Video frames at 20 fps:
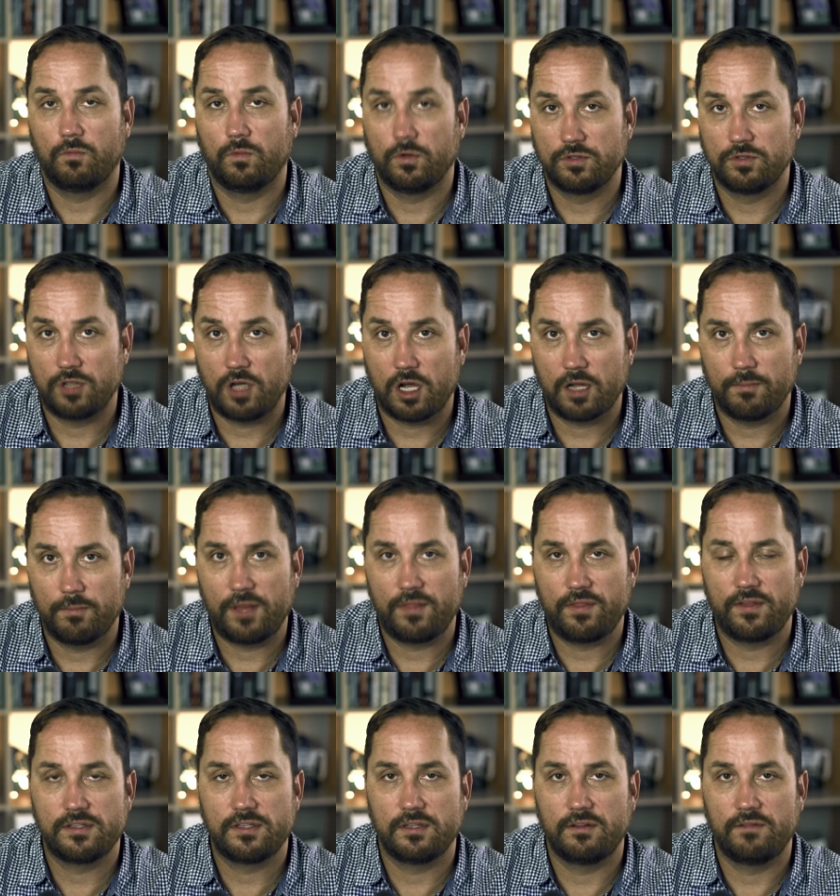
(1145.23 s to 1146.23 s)
We'll talk
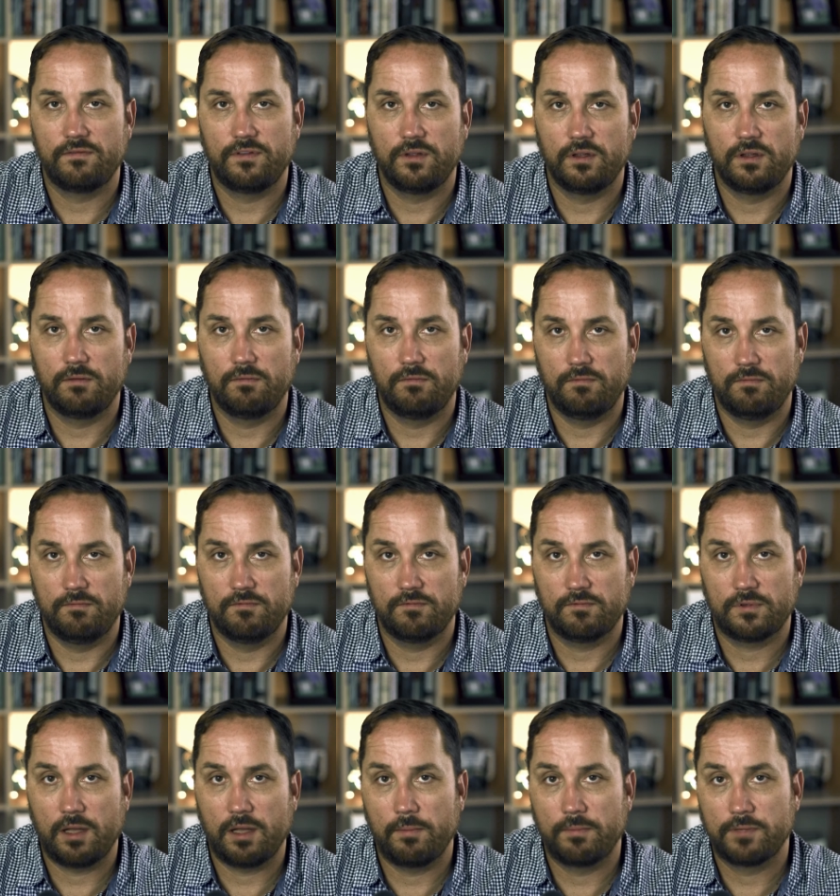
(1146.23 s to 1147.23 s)
about this in the
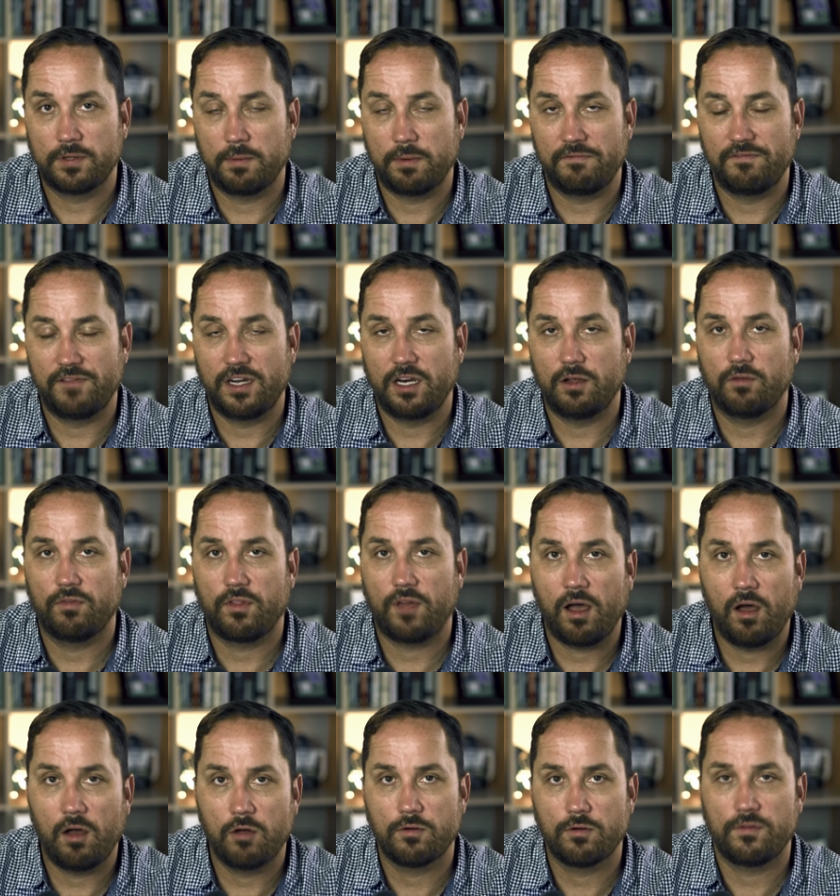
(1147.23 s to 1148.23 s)
upcoming video, the
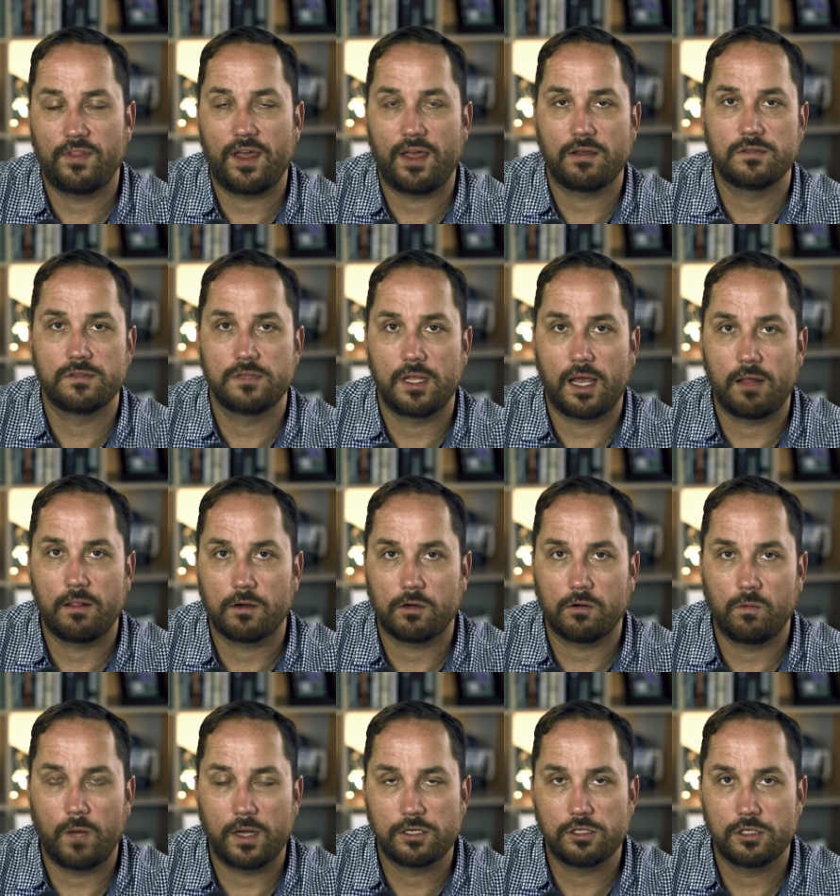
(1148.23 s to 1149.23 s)

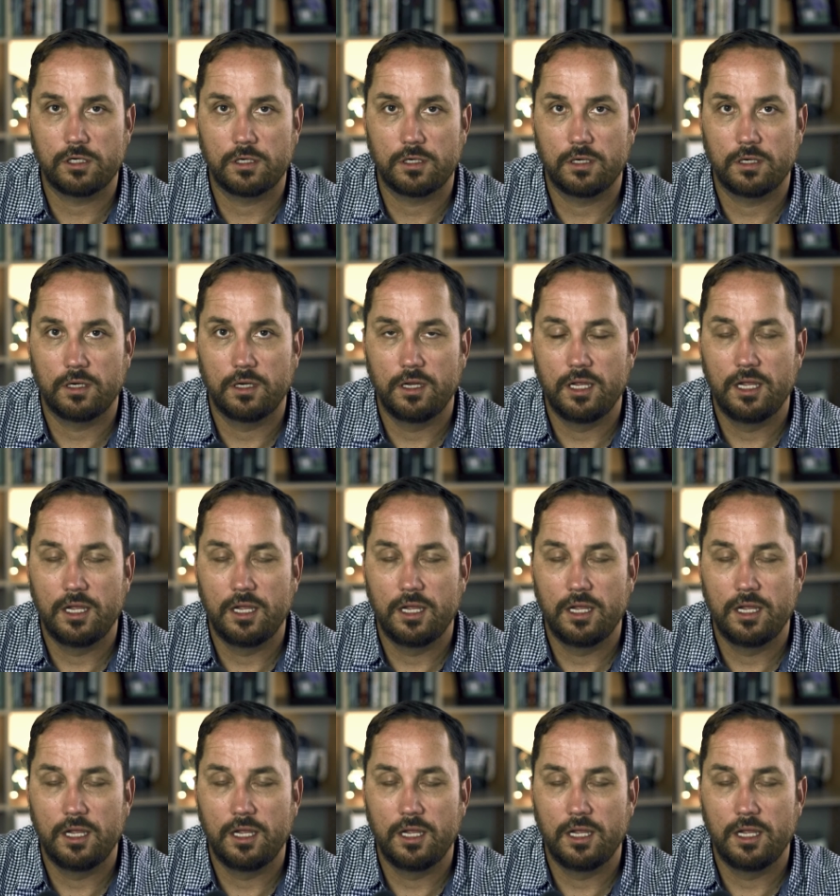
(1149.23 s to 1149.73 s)
$100,000 question.